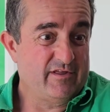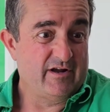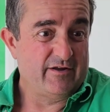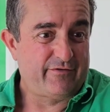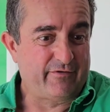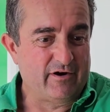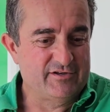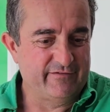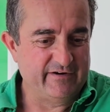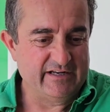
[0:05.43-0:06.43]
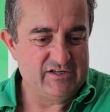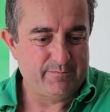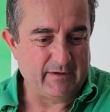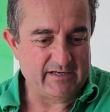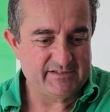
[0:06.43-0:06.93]
in the throes of vintage,
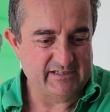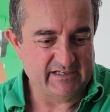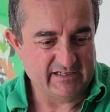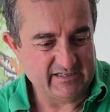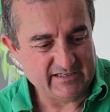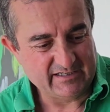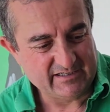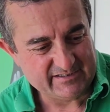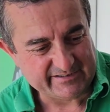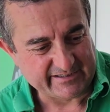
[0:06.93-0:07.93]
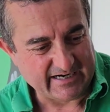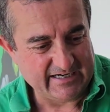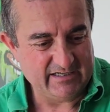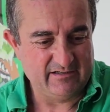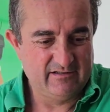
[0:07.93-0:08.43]
but
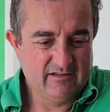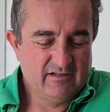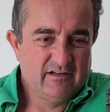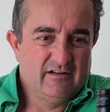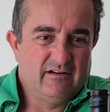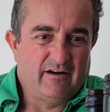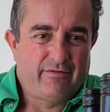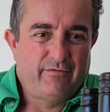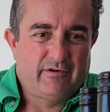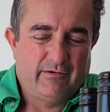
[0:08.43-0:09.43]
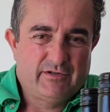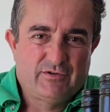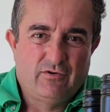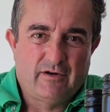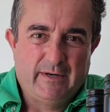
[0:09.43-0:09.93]
today I thought I would
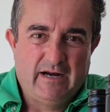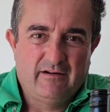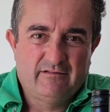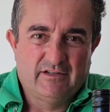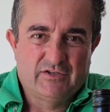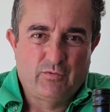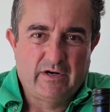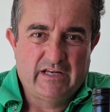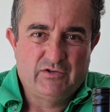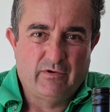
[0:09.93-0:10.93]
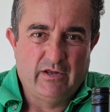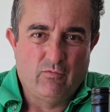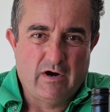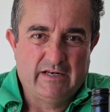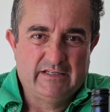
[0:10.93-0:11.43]
talk about the
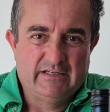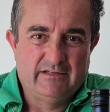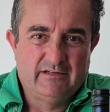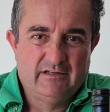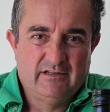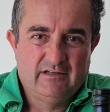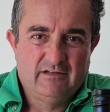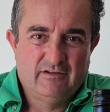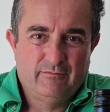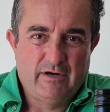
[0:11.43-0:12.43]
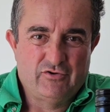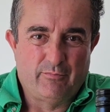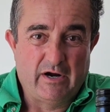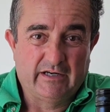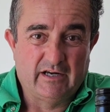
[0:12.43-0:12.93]
2021 Pedra
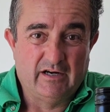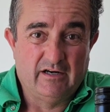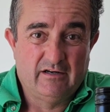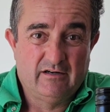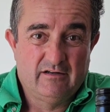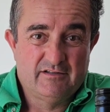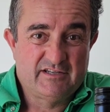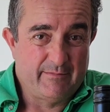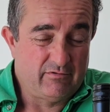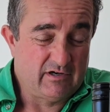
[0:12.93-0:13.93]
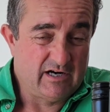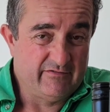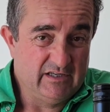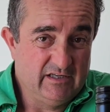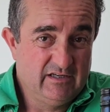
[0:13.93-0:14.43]
Branca
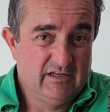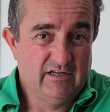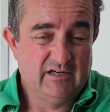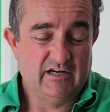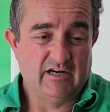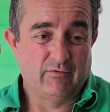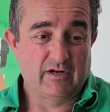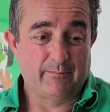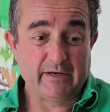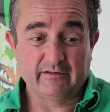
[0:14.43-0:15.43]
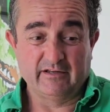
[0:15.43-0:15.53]
Saperavi. We're going to pick